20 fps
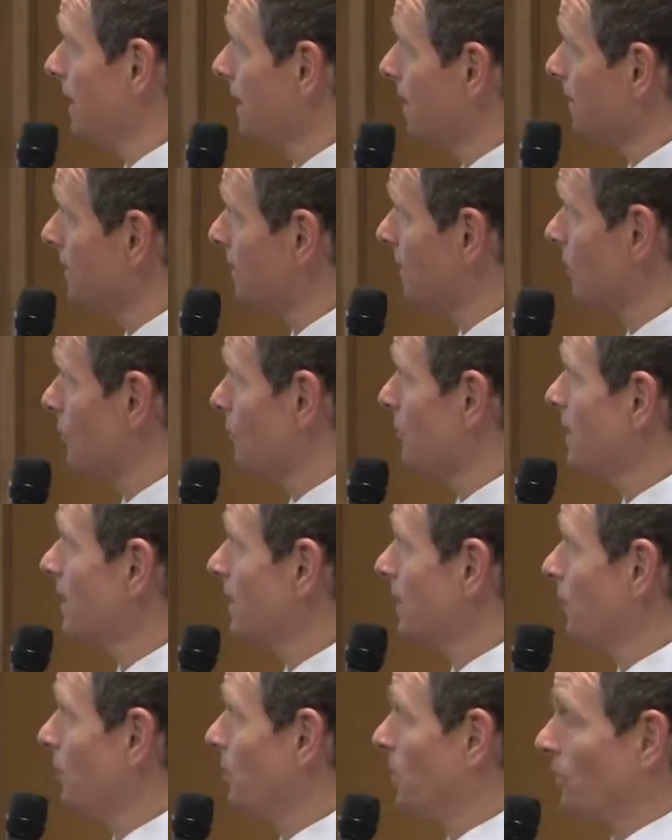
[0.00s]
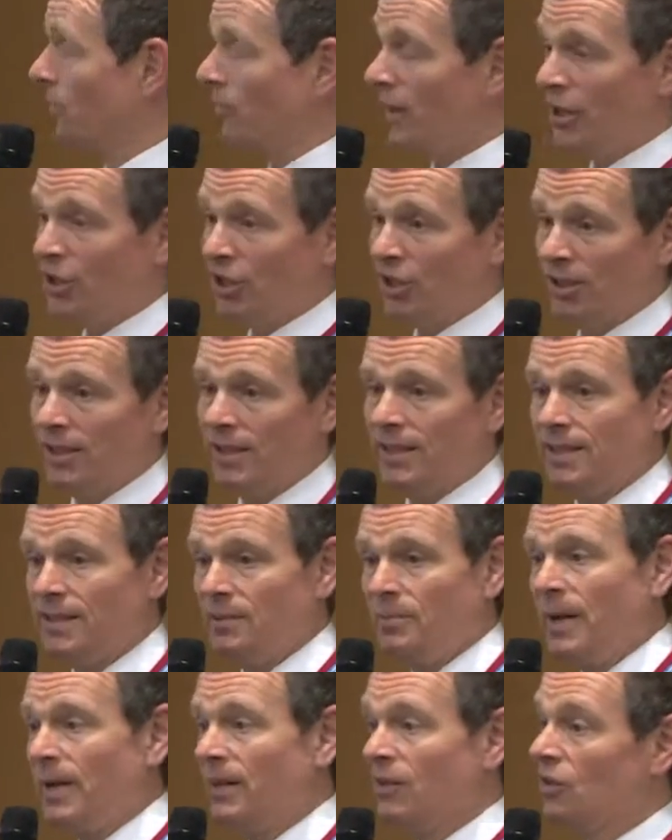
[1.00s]
is that the risk of progression is
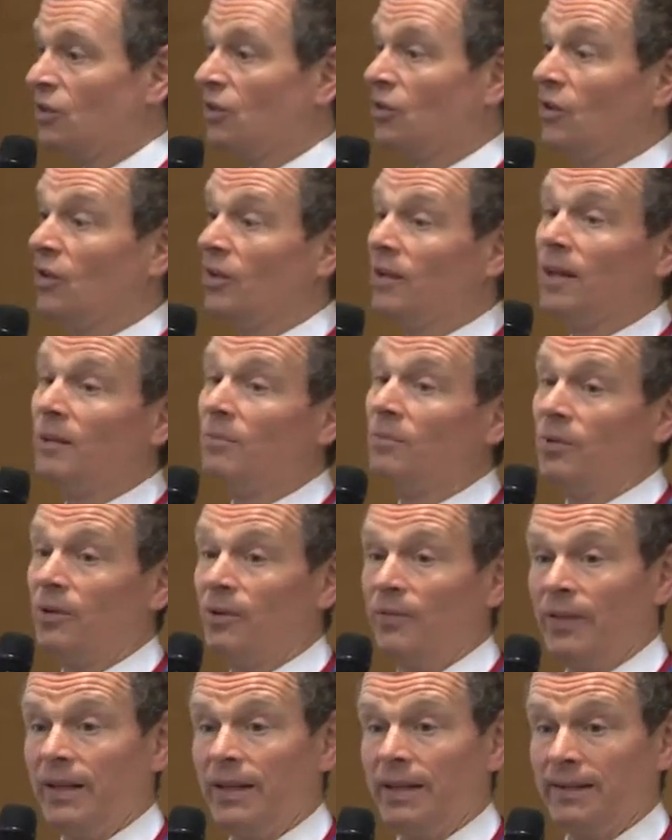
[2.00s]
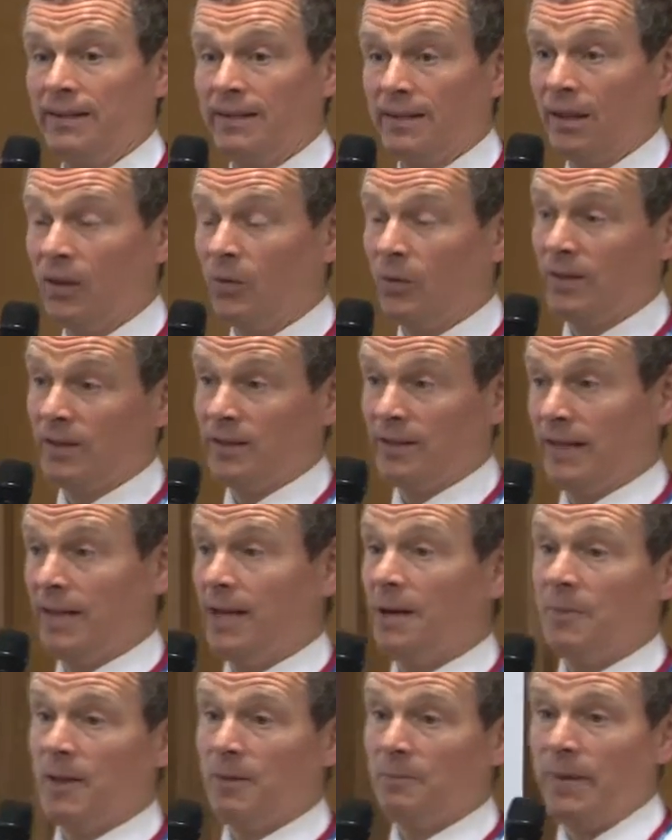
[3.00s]
dependent on a number of things. In other words, they're
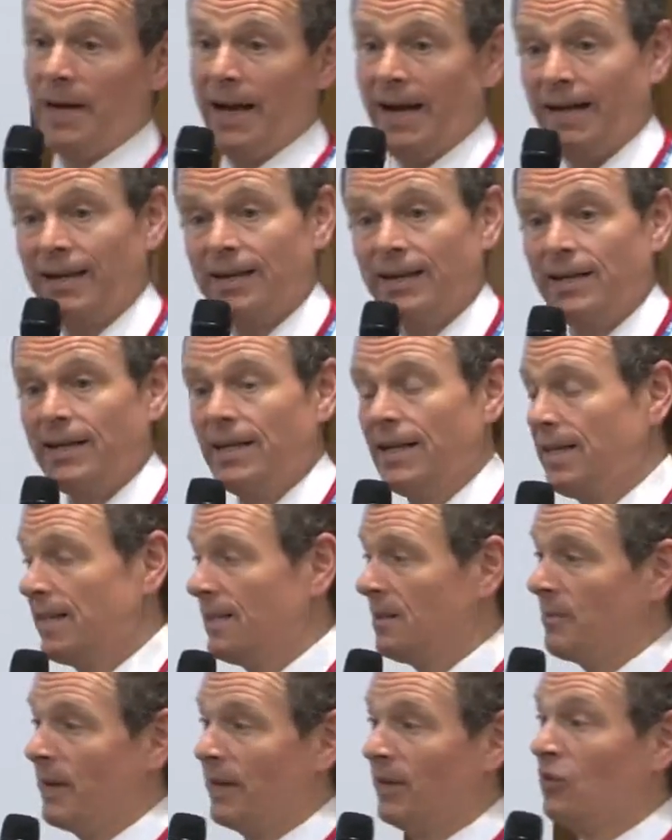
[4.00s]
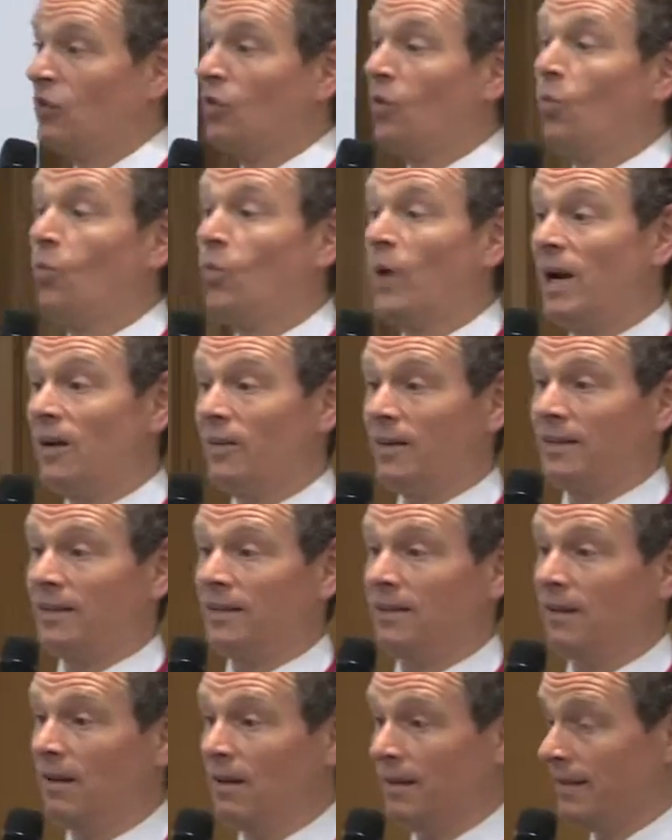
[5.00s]
coming back. It's dependent on where it
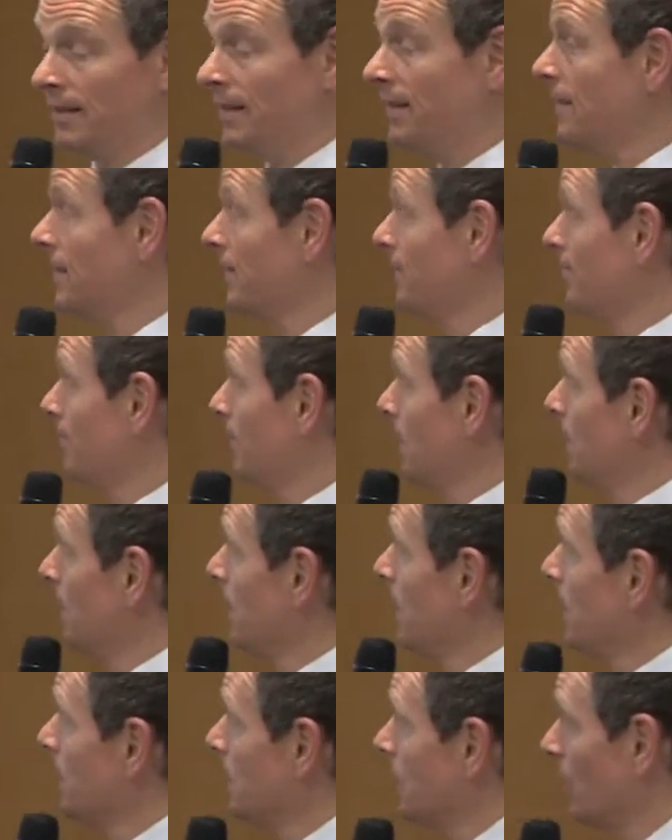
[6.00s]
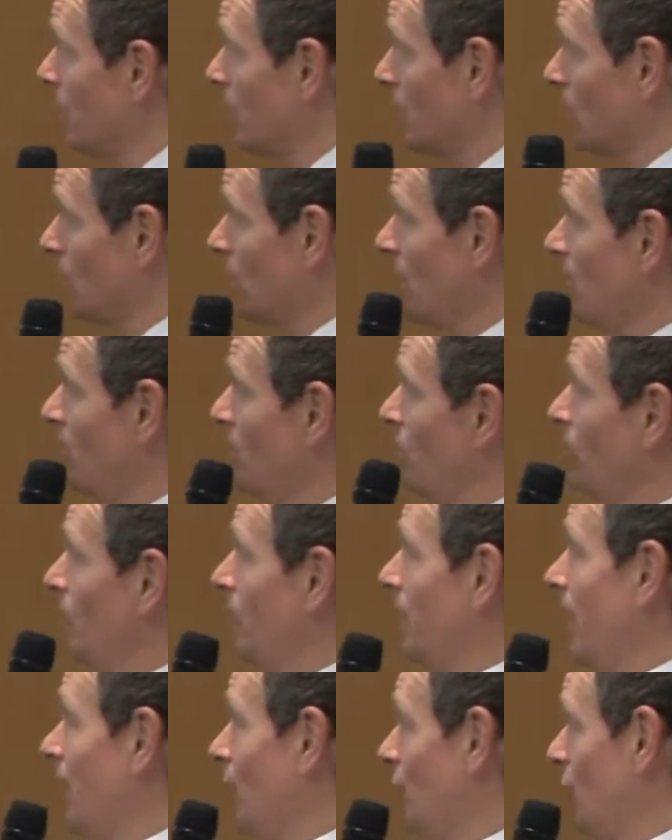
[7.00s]
started. So for example,
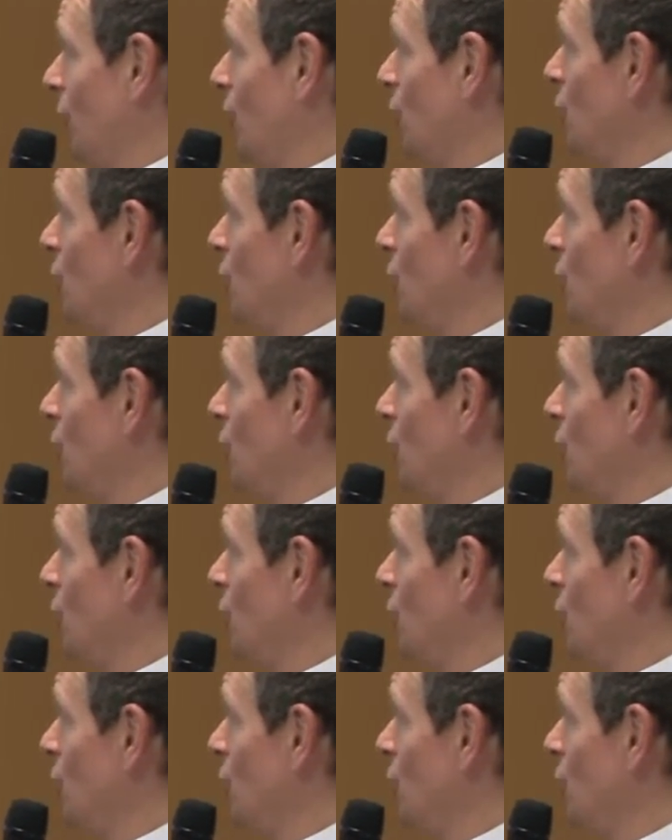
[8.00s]
gastric